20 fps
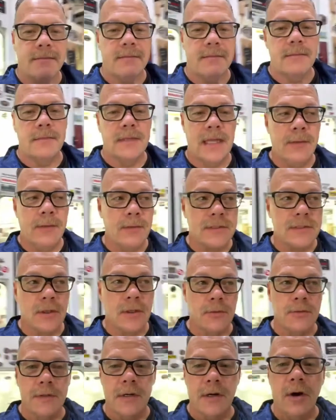that would
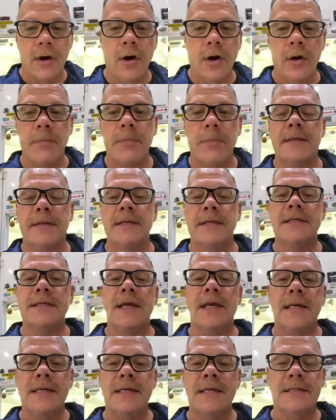total the car. But in this
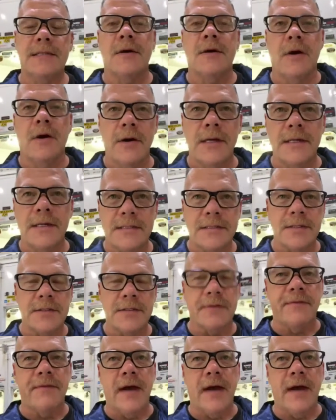case, the car has such
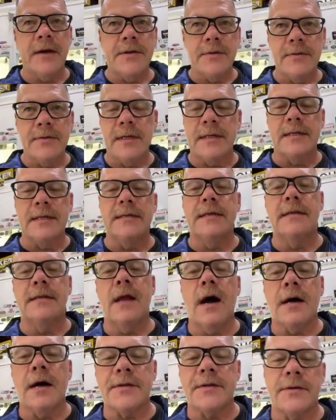a value that it did not.